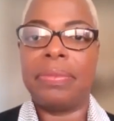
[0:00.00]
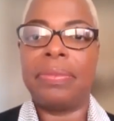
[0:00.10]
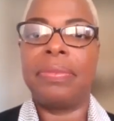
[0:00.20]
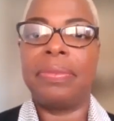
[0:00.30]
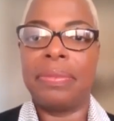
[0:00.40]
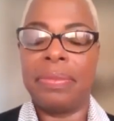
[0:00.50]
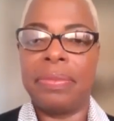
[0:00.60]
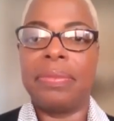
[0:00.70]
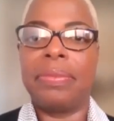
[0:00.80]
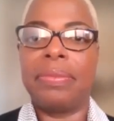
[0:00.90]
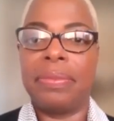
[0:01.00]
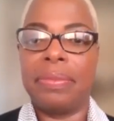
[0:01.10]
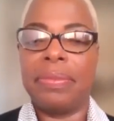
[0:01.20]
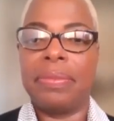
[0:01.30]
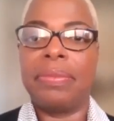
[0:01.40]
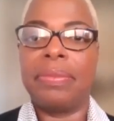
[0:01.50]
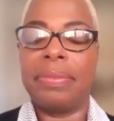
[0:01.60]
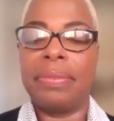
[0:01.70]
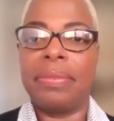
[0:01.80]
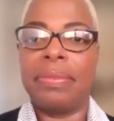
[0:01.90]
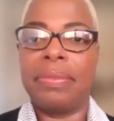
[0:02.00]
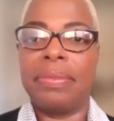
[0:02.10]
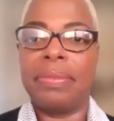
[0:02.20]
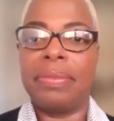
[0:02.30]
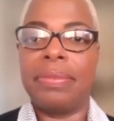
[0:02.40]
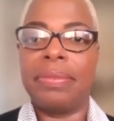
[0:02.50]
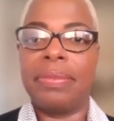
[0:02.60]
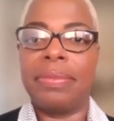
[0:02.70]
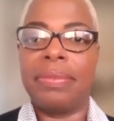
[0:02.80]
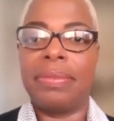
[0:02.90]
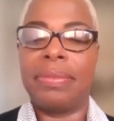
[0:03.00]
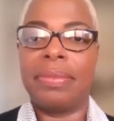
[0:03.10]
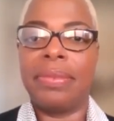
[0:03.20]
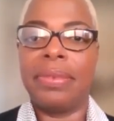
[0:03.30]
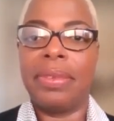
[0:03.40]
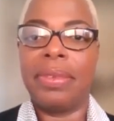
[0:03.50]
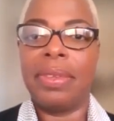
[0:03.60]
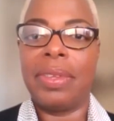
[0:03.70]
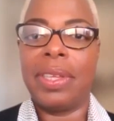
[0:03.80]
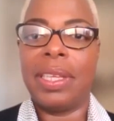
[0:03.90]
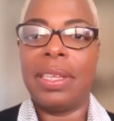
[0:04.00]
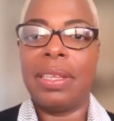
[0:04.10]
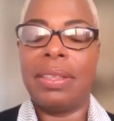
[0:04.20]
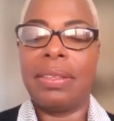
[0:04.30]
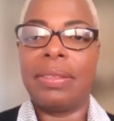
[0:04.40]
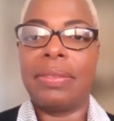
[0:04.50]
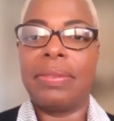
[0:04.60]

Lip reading: (silent)